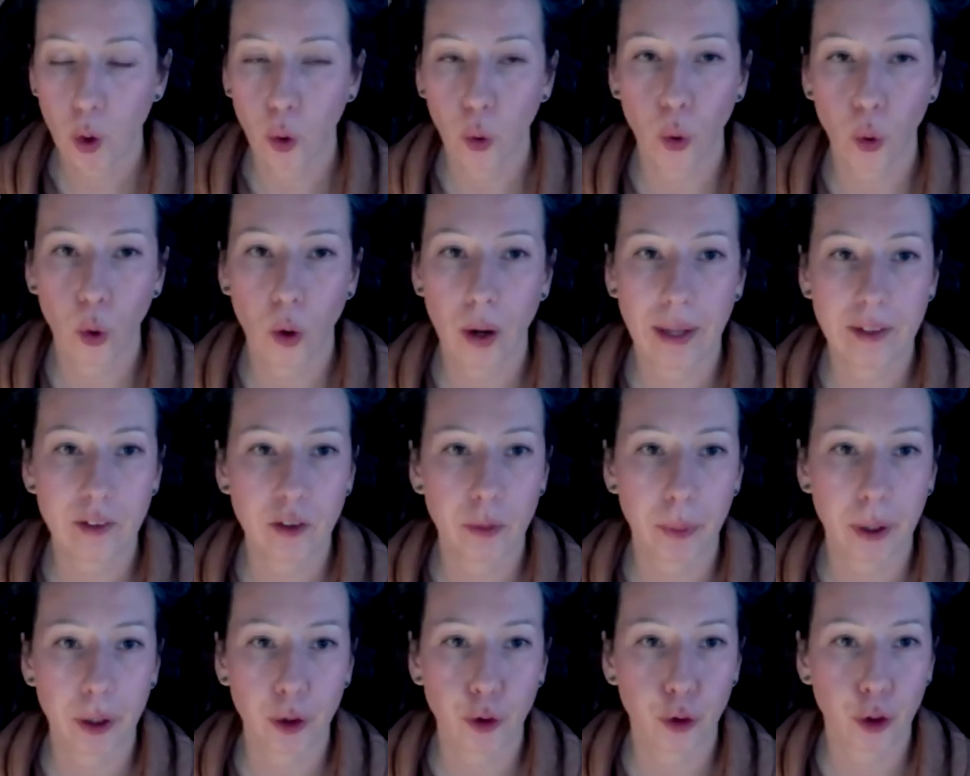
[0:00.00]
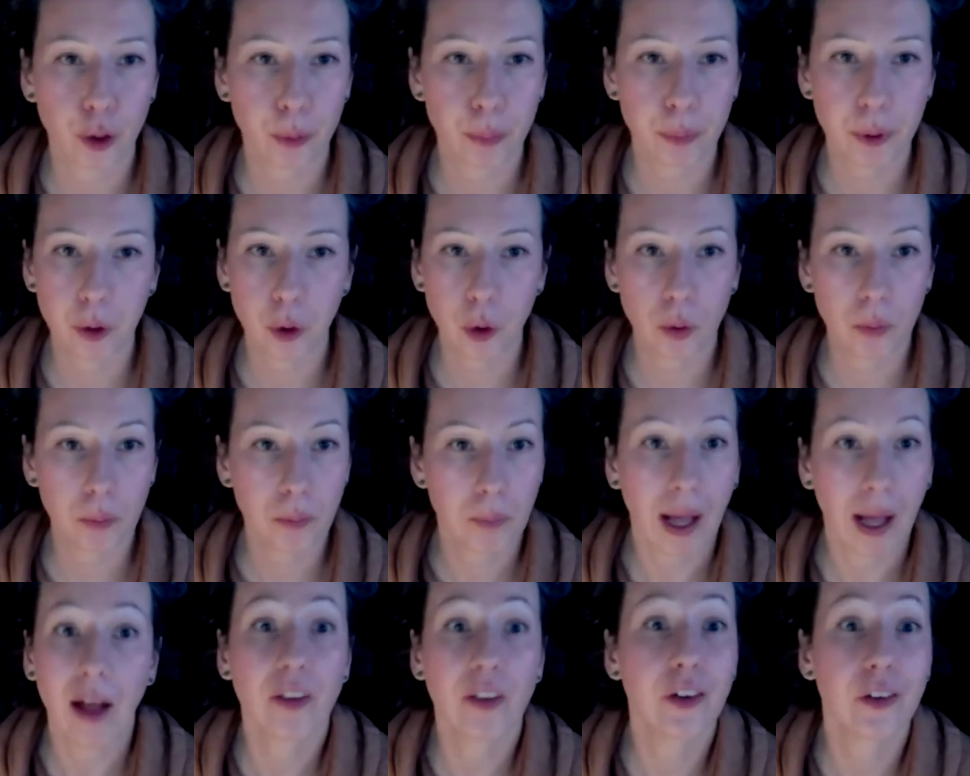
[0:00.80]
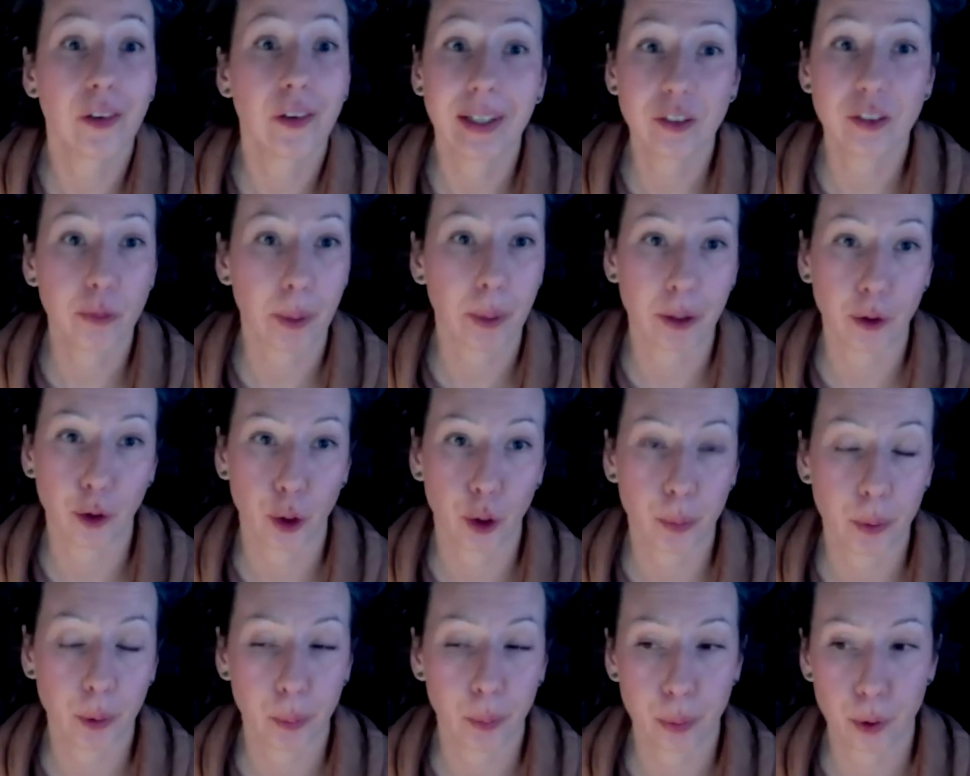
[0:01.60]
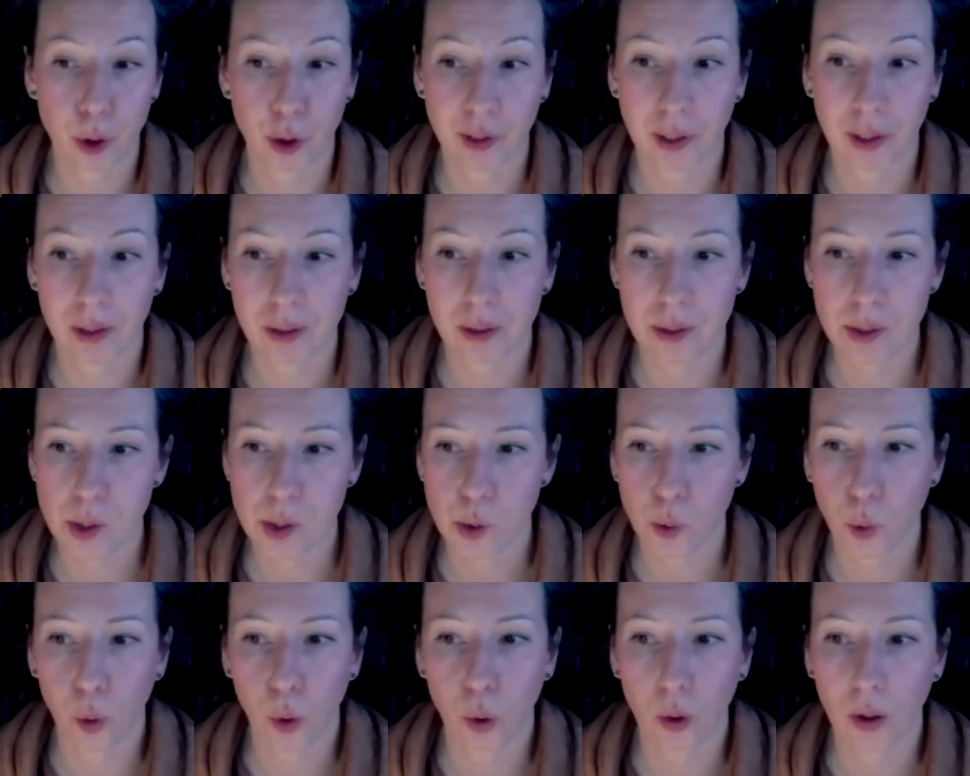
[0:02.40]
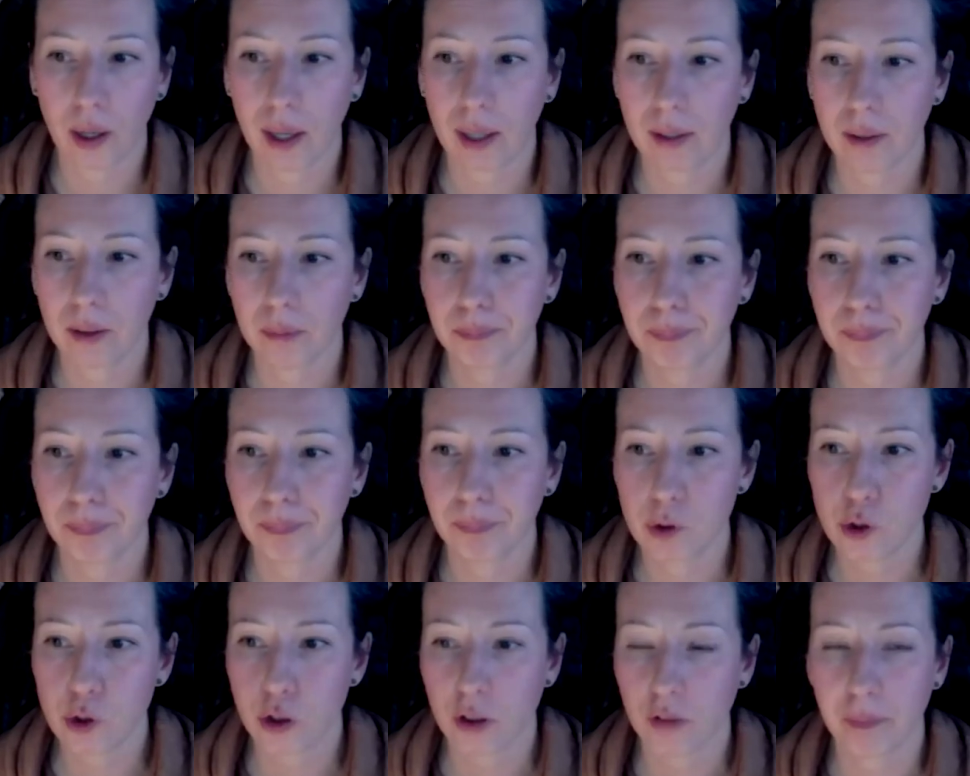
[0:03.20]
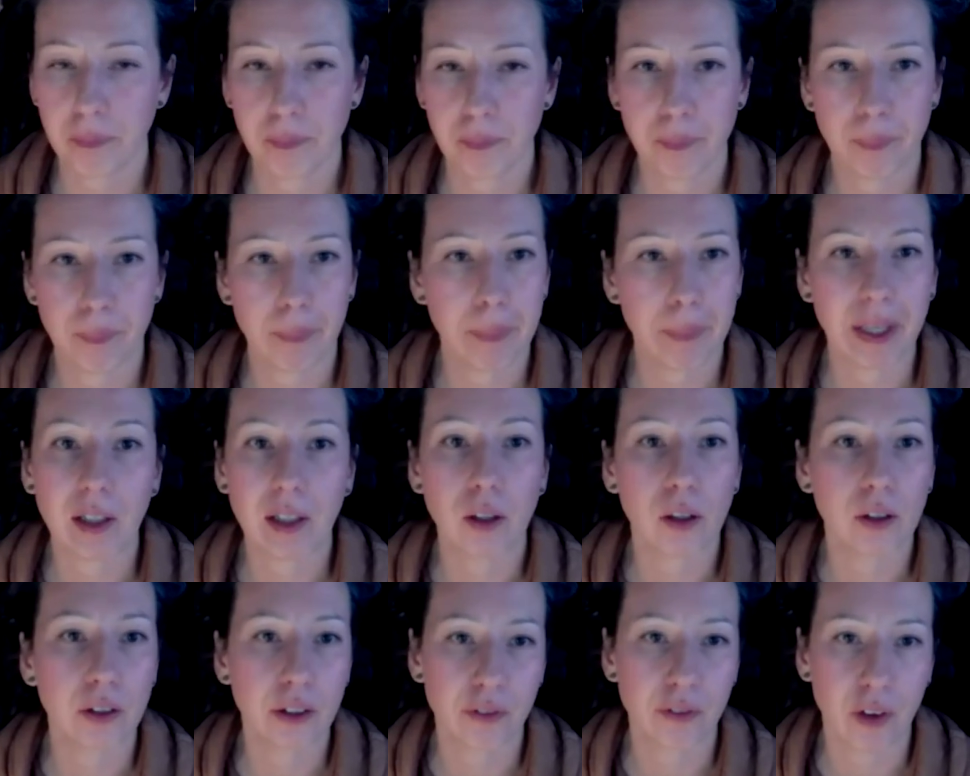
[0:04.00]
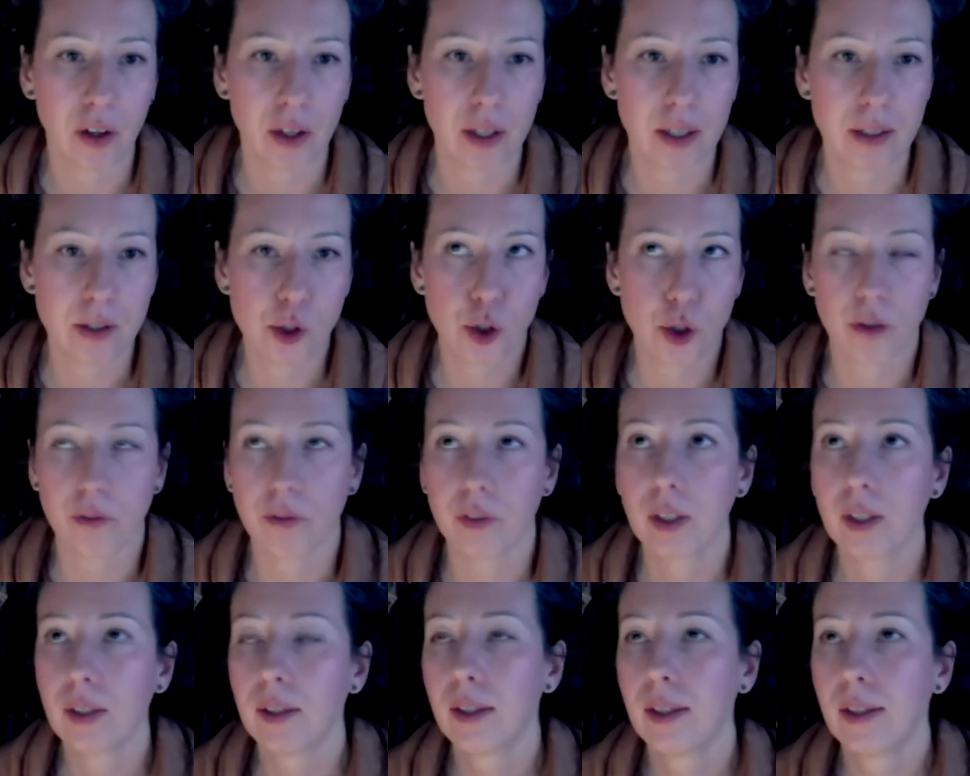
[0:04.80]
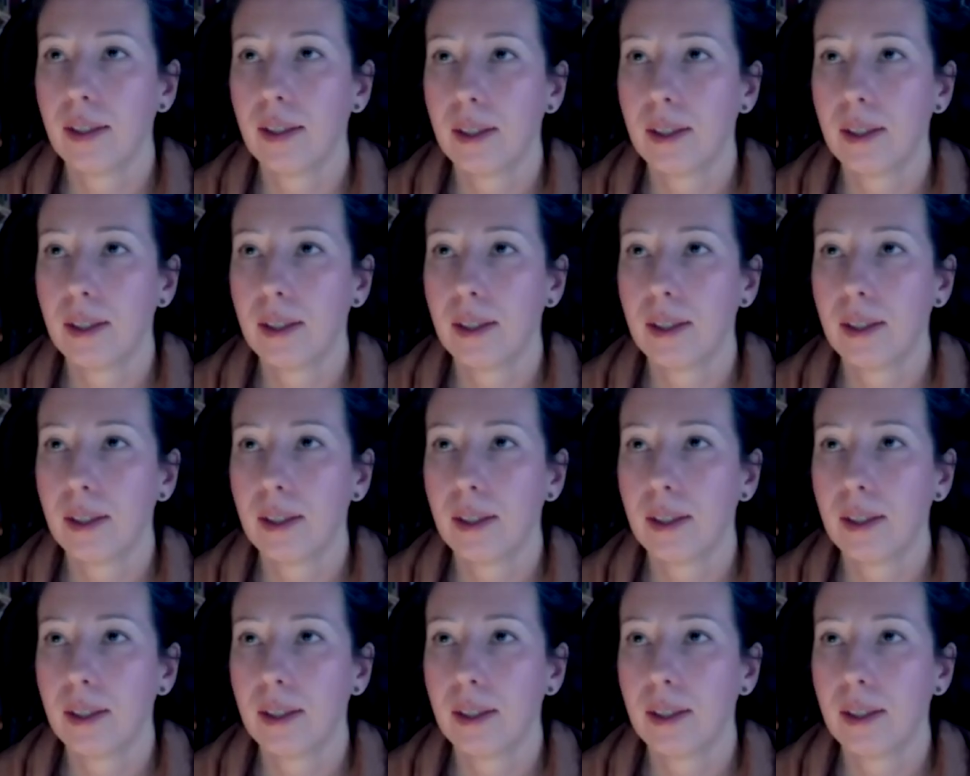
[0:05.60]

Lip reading: or other antimicrobial products, or sort of medical device, sort of